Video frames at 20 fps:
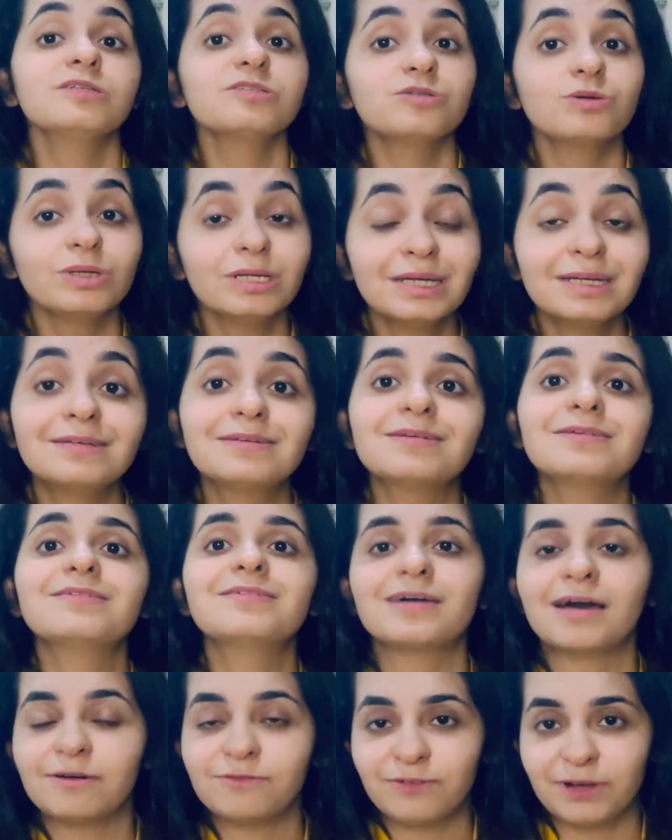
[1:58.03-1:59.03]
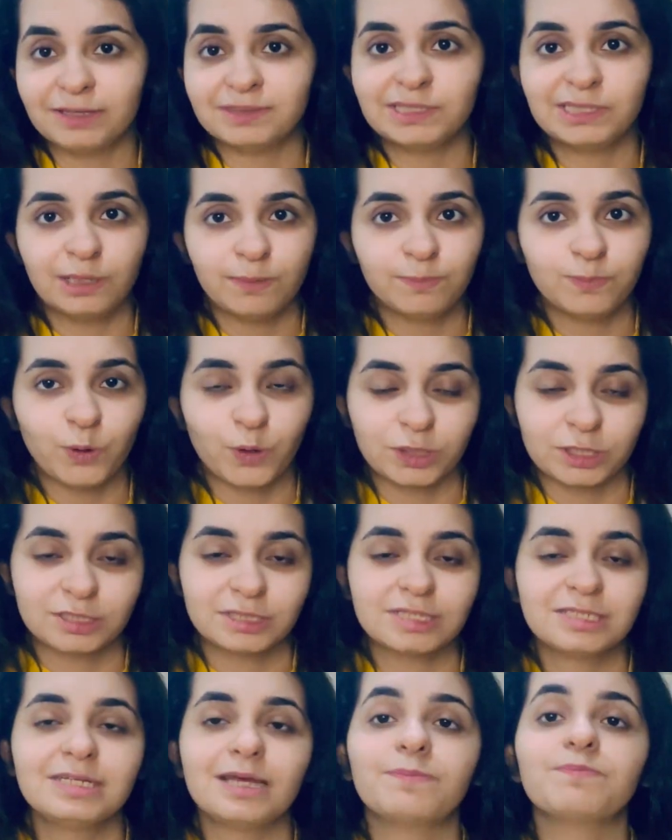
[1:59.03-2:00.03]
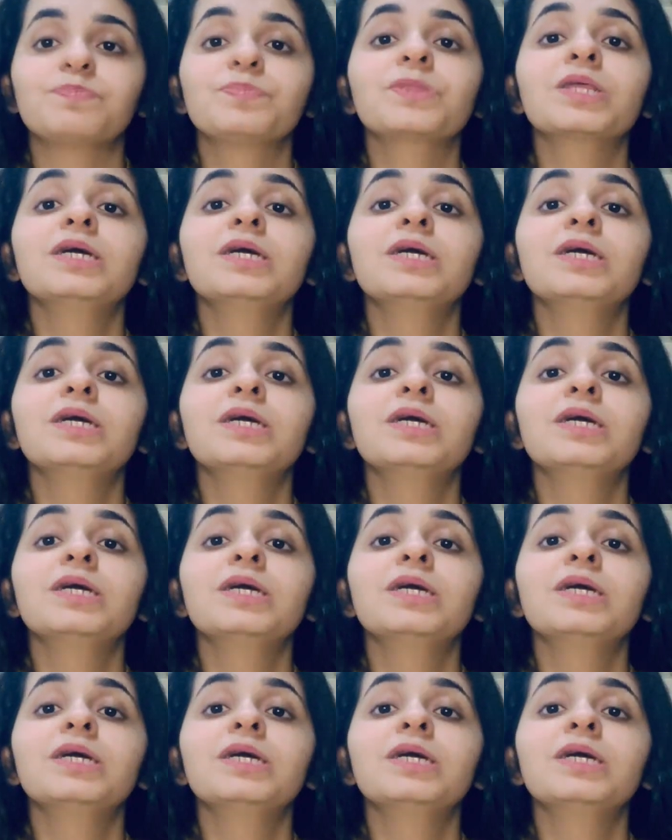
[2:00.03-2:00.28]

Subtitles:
So it is a very important step.